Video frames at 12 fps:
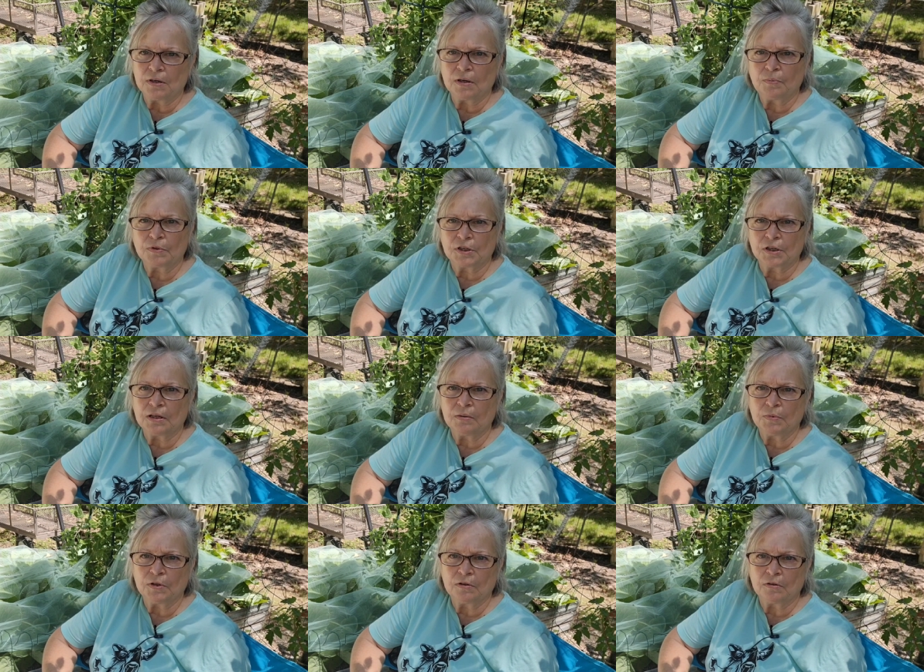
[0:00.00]
can burn it up with
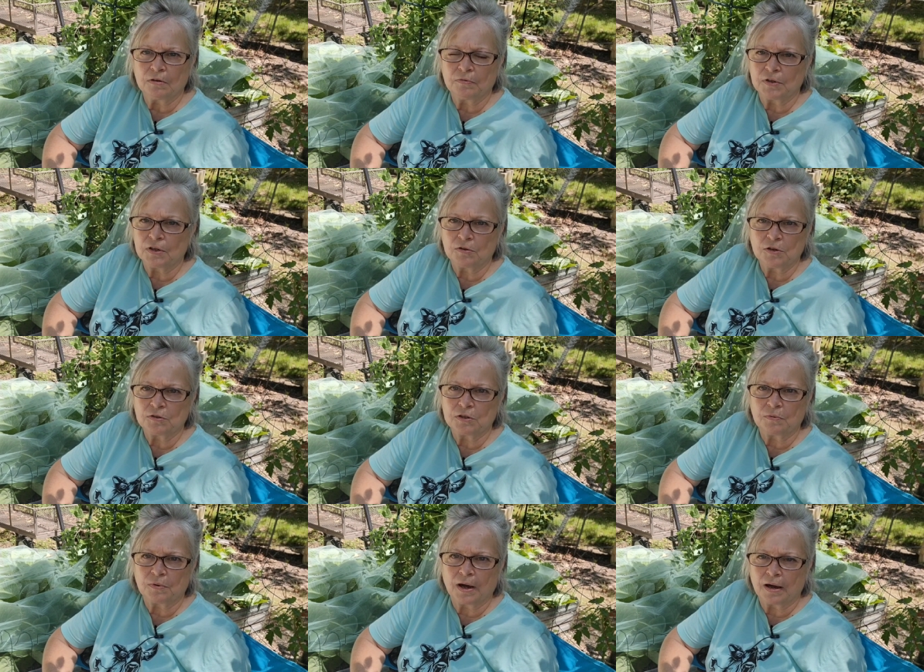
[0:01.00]
chicken manure if you
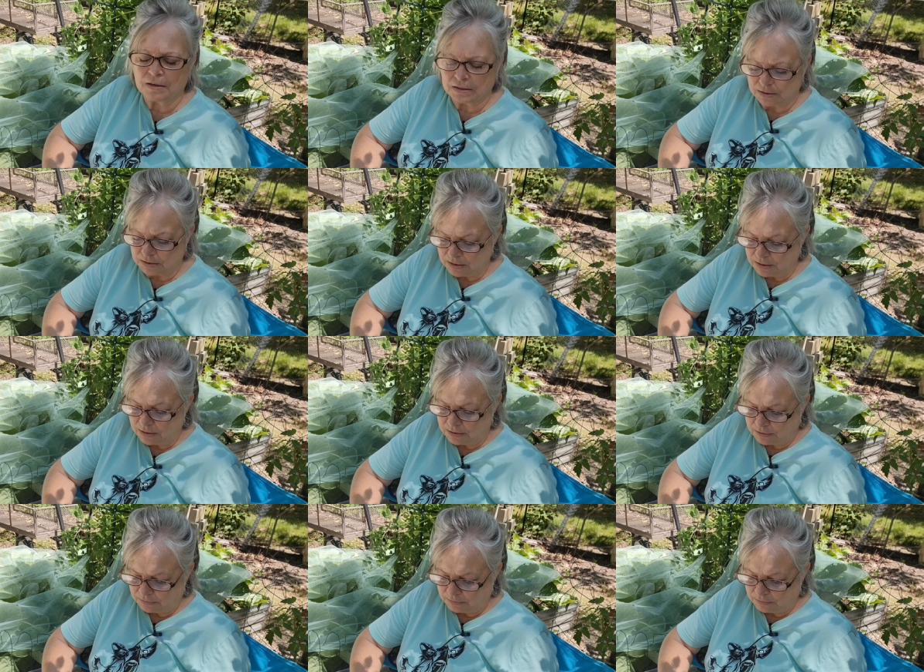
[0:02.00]
don't use it right.